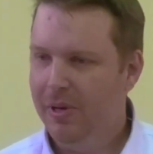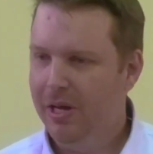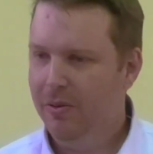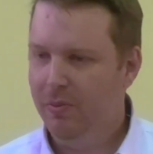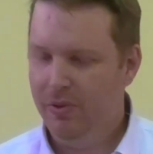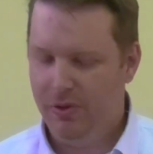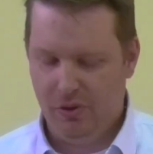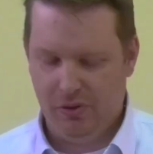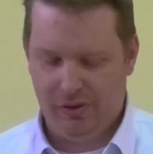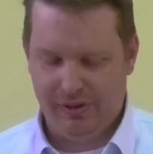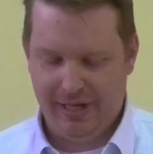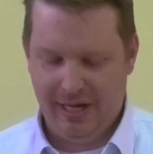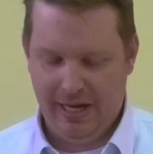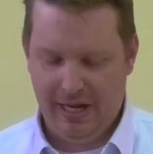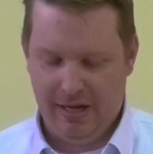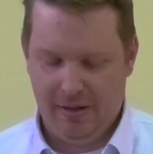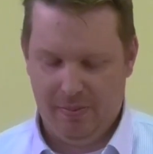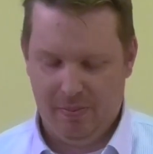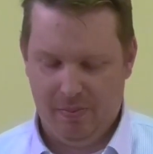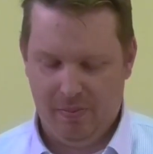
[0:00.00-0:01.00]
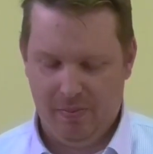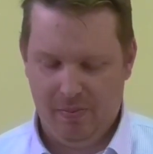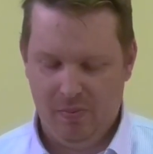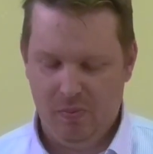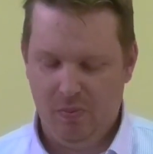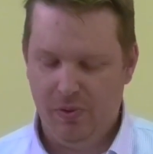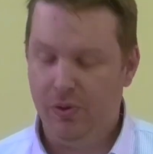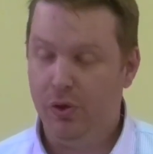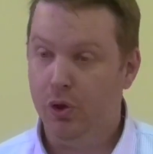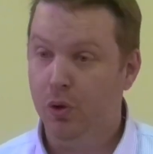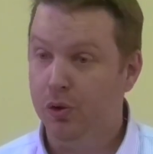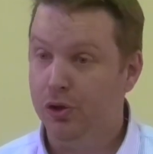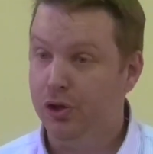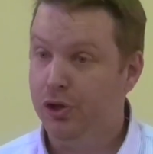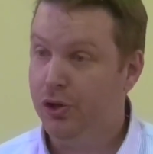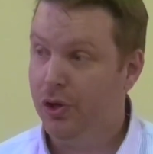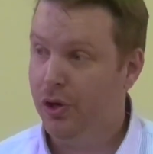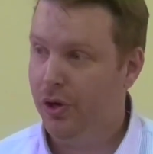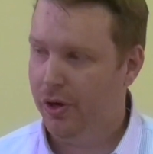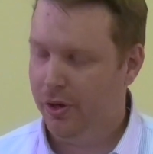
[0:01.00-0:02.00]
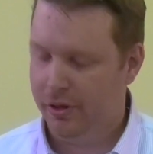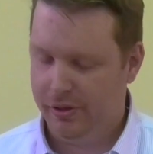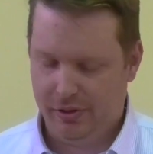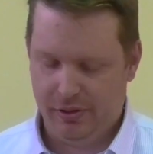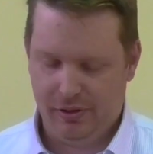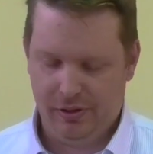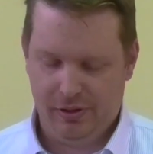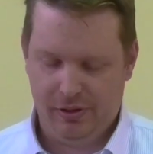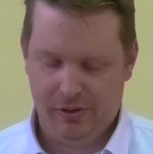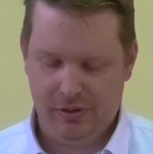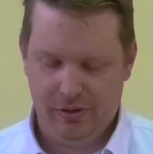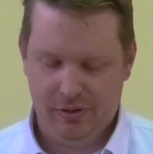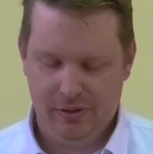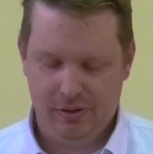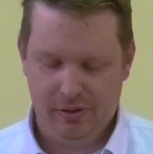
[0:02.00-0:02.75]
with your team, with your church,